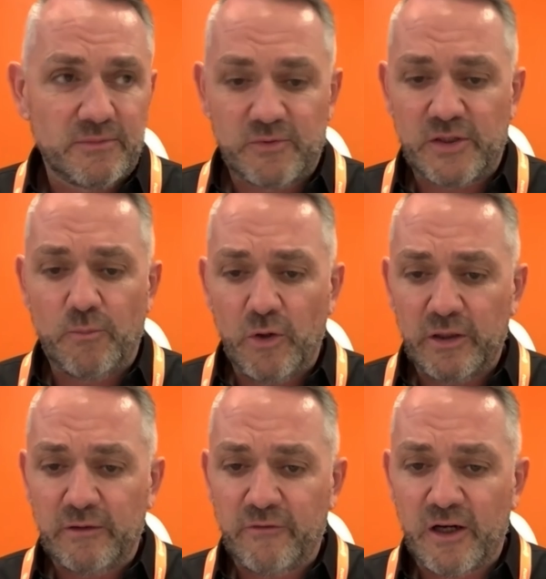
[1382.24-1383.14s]
some
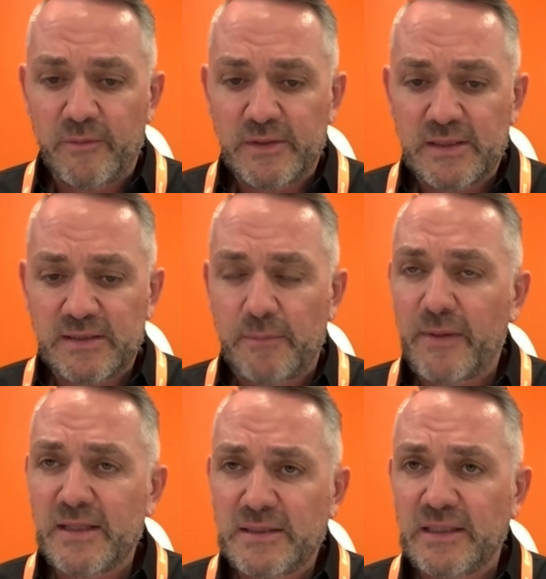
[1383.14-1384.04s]
working environments is the
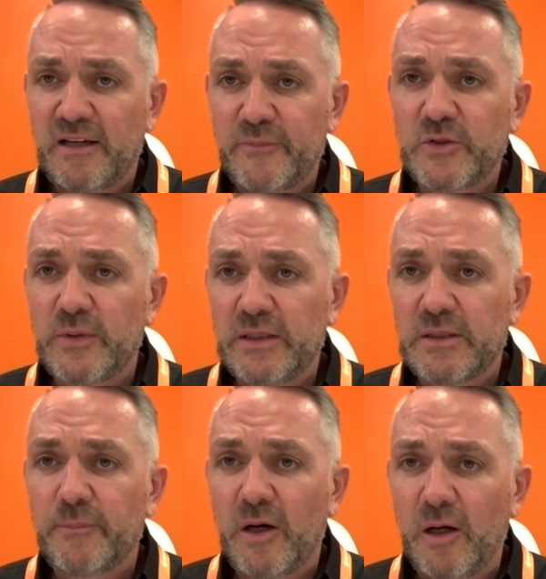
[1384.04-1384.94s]
banter you have between
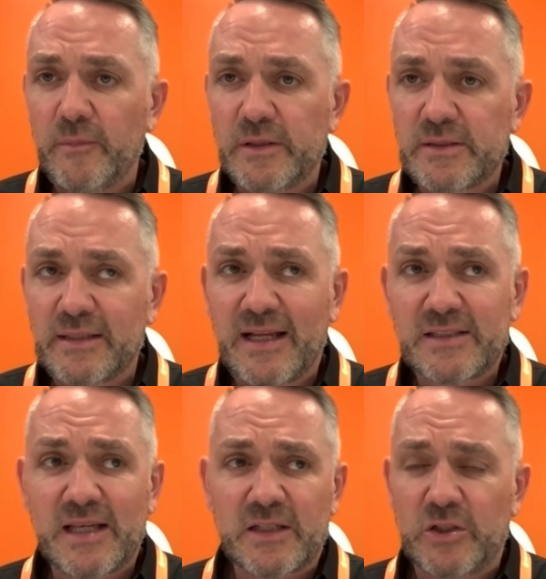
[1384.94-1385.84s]
departments, and
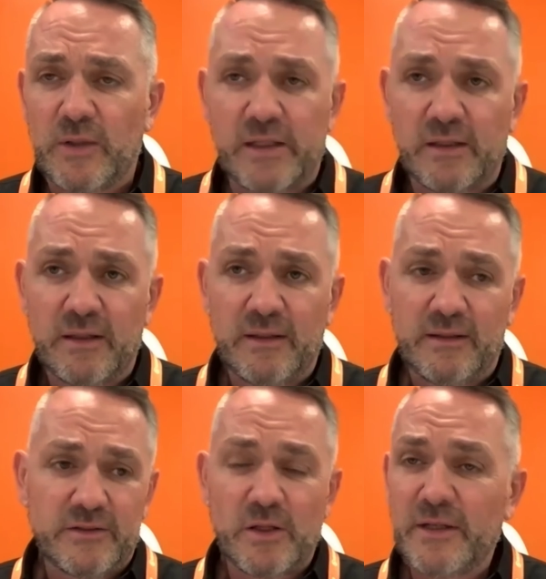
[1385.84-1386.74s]
that's actually when
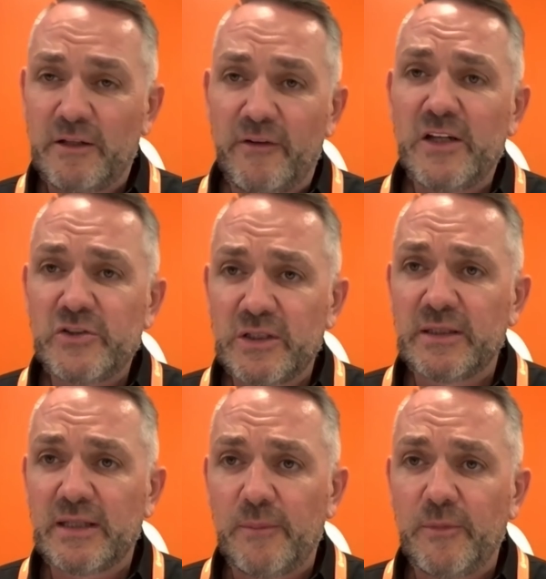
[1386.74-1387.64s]
some innovation
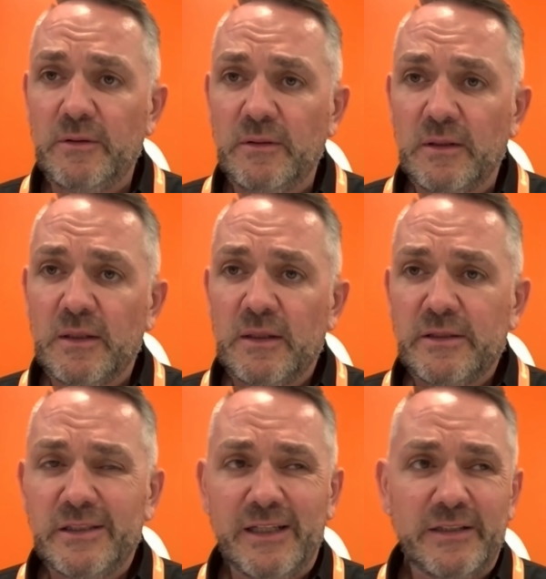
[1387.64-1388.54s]
can happen.
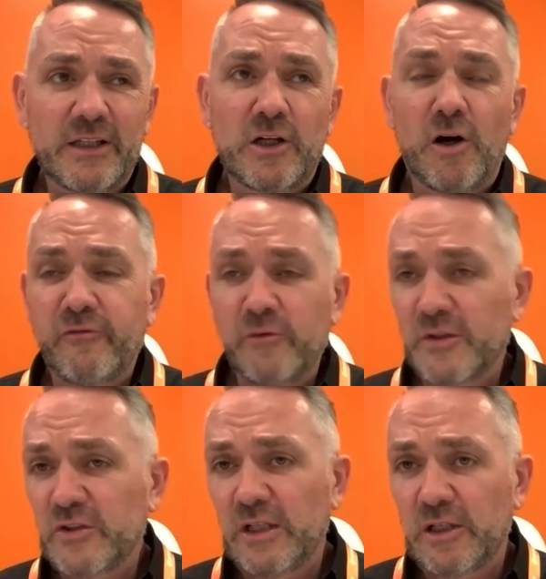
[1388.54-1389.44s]
You need the coffee
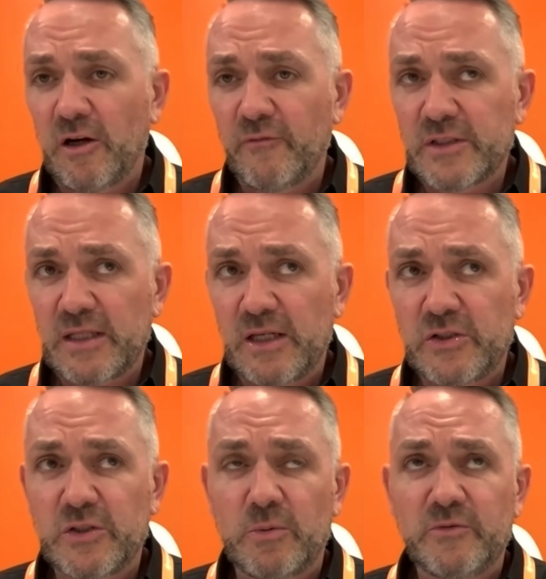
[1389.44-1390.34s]
machine
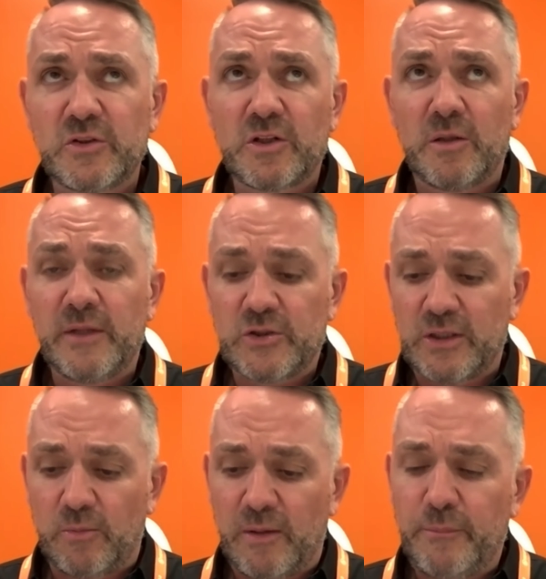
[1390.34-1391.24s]
conversations. So we just got to make sure
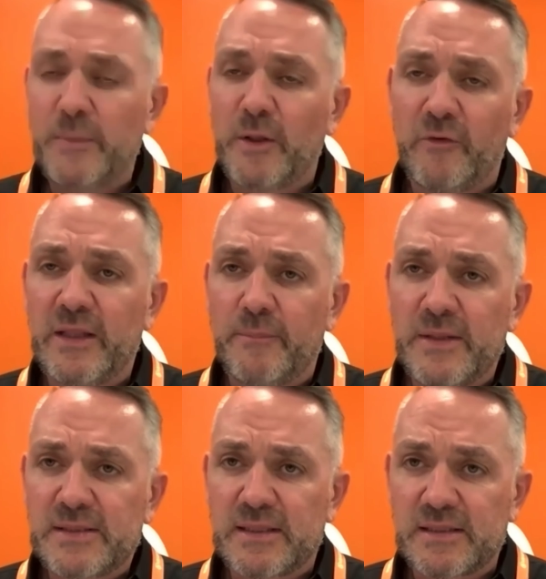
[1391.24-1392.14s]
that when people are in the
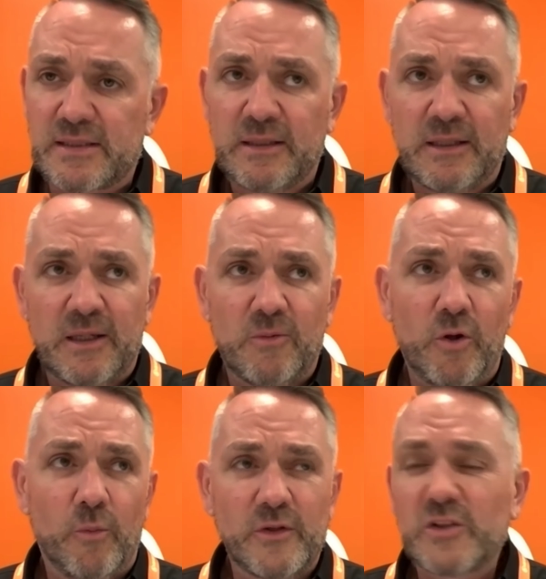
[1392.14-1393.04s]
business, we
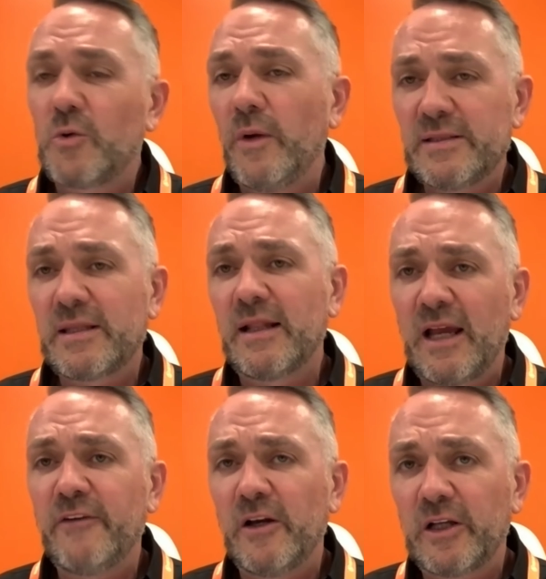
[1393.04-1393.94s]
almost squeeze the
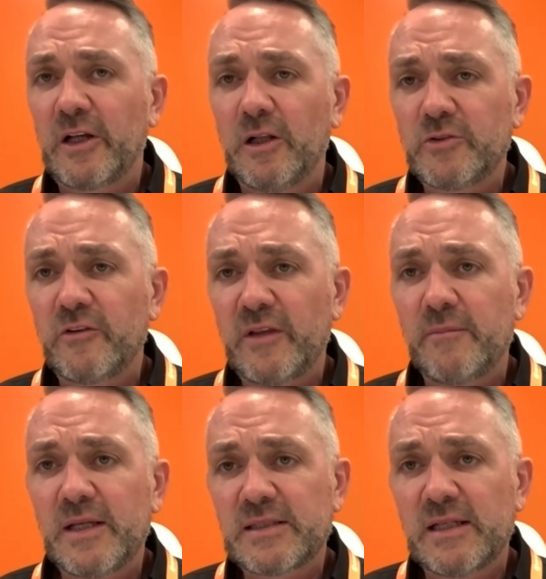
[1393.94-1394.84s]
life out of the culture, if that
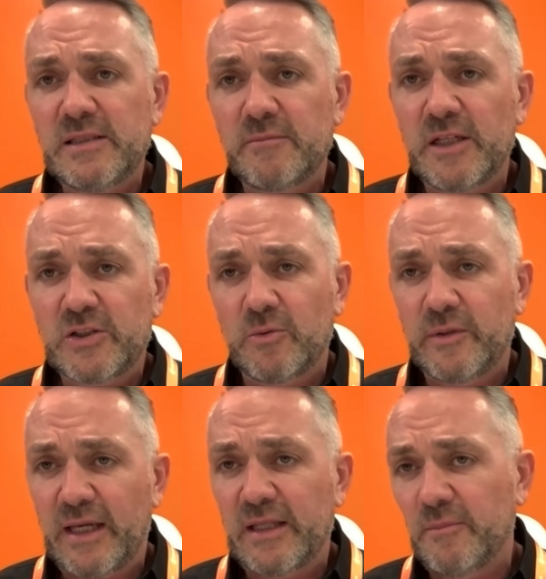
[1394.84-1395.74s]
makes sense, and make sure we
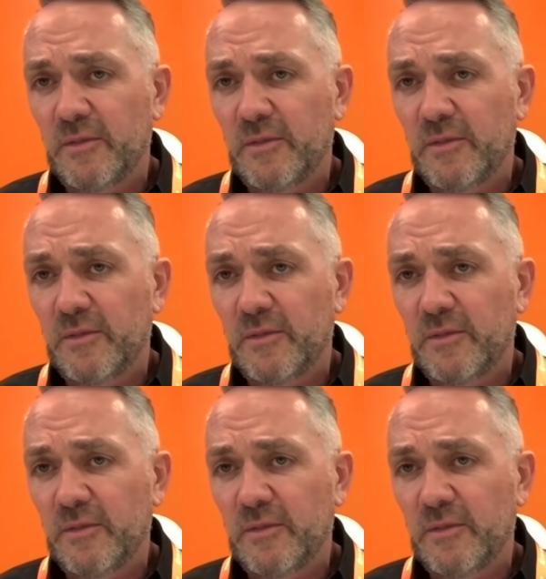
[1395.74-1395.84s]
get them.